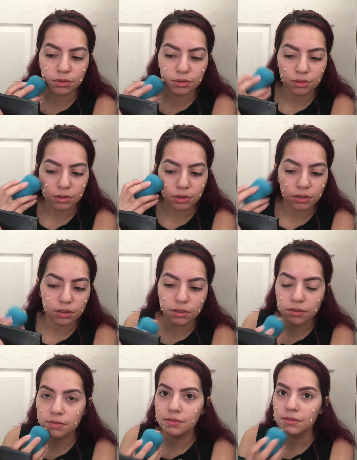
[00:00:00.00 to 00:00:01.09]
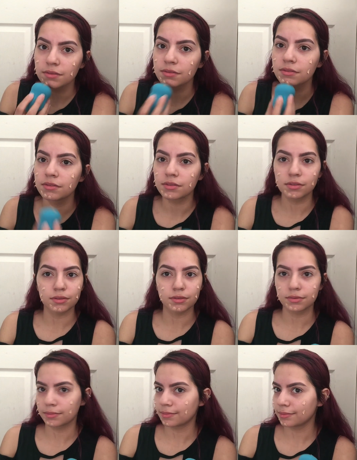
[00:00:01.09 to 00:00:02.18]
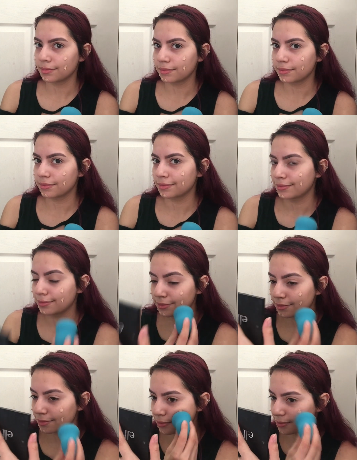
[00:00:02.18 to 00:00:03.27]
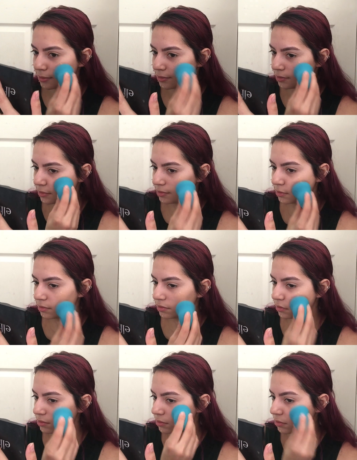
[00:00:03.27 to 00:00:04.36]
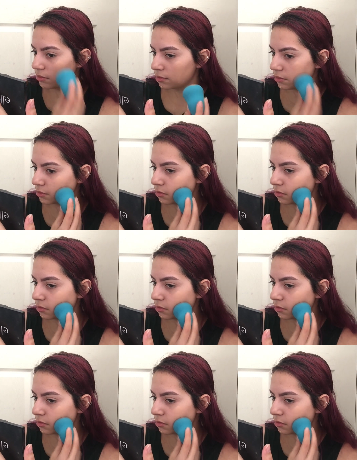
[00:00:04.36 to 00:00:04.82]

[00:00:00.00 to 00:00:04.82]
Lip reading: Nothing is said.